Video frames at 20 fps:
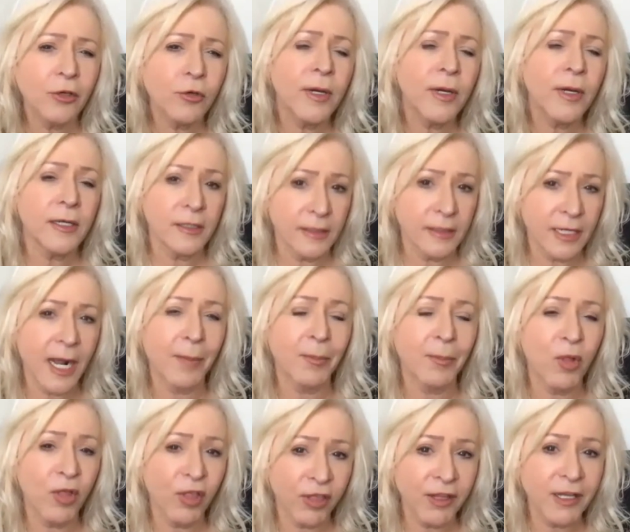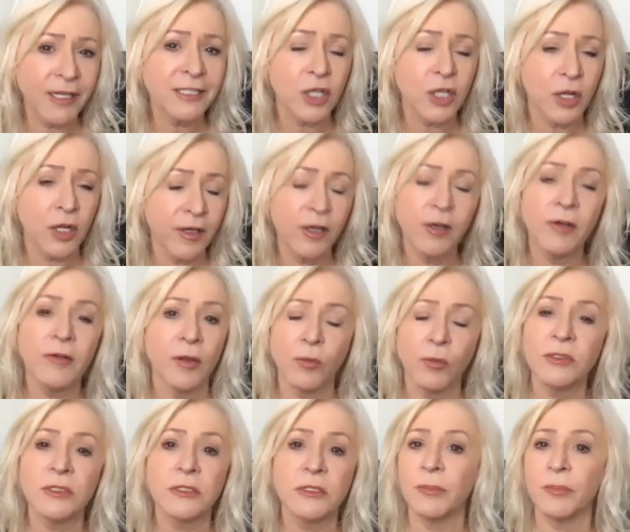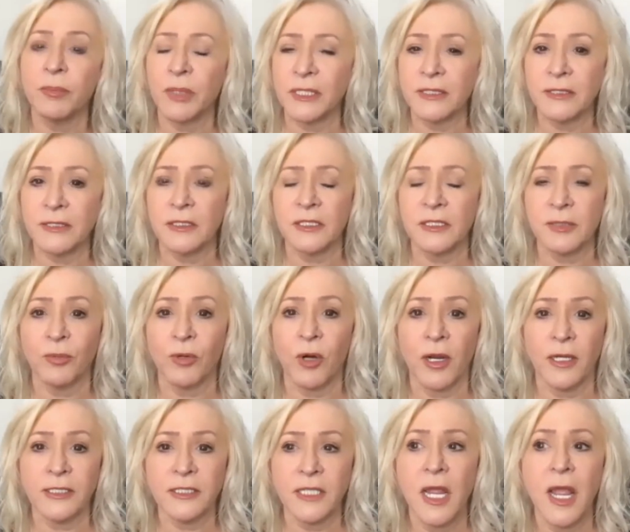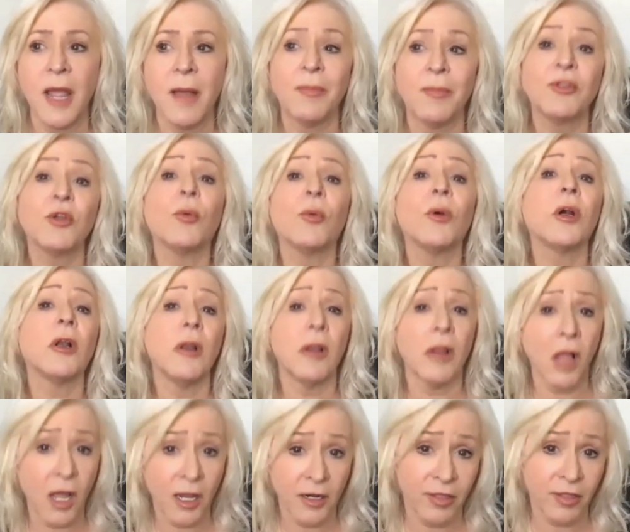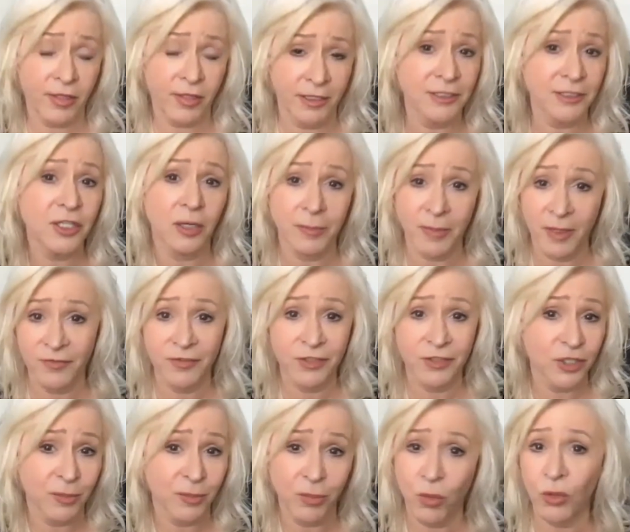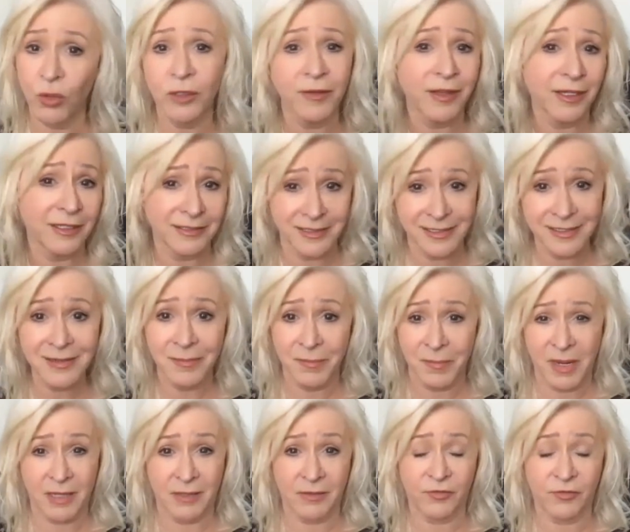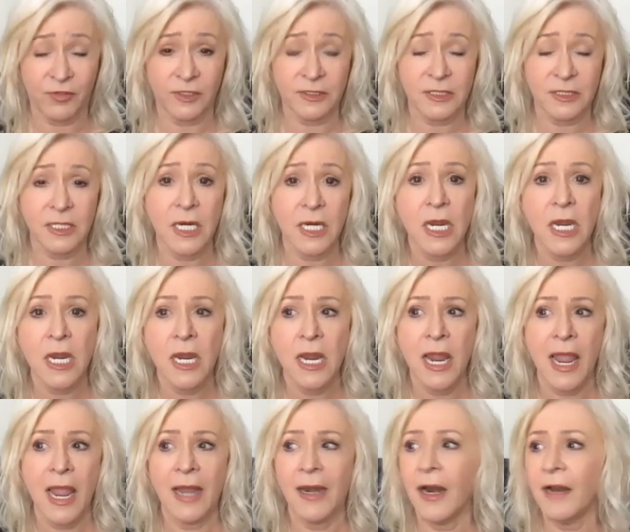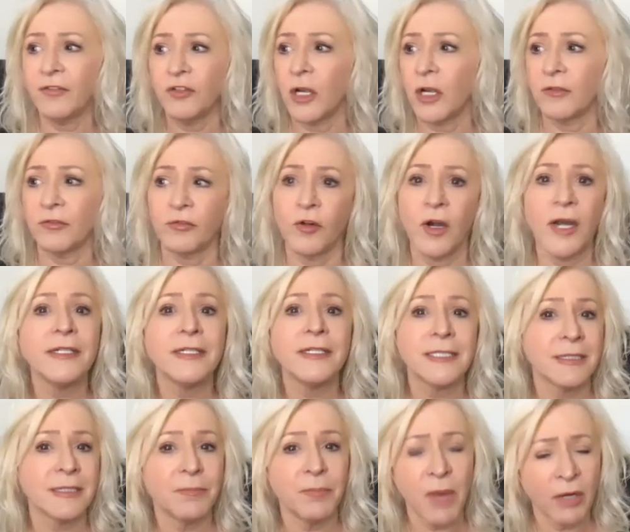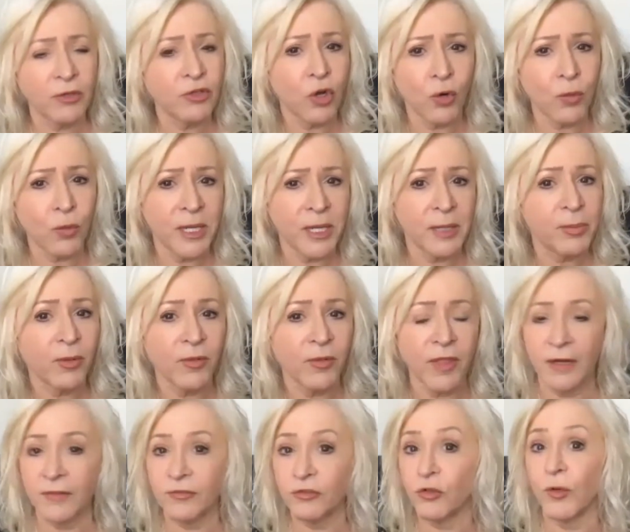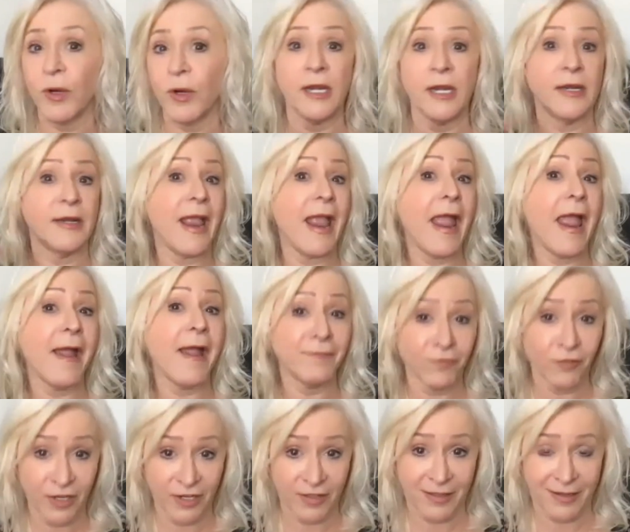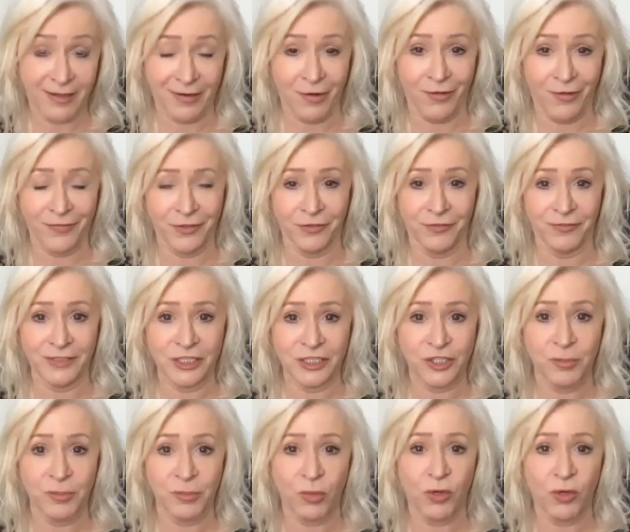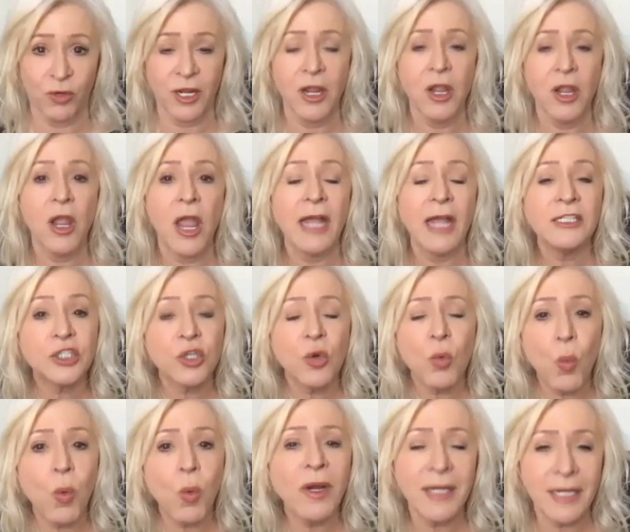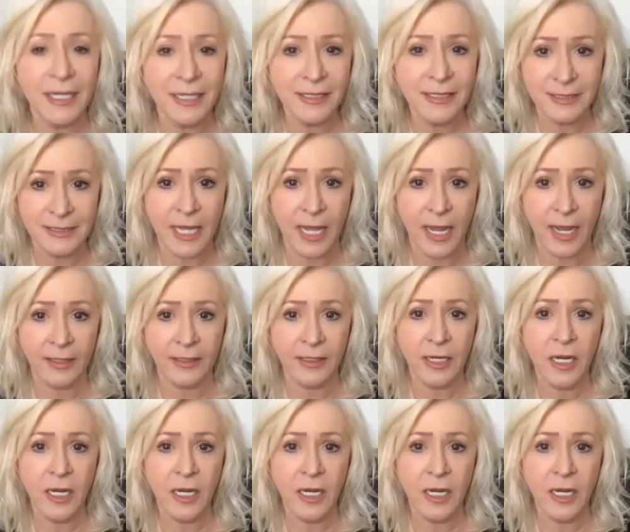created a couple things on there that was a pleasant surprise, but there were a lot of things on my vision board that didn't manifest. And I've got friends and know people that have created everything on their vision board. And so, what is that?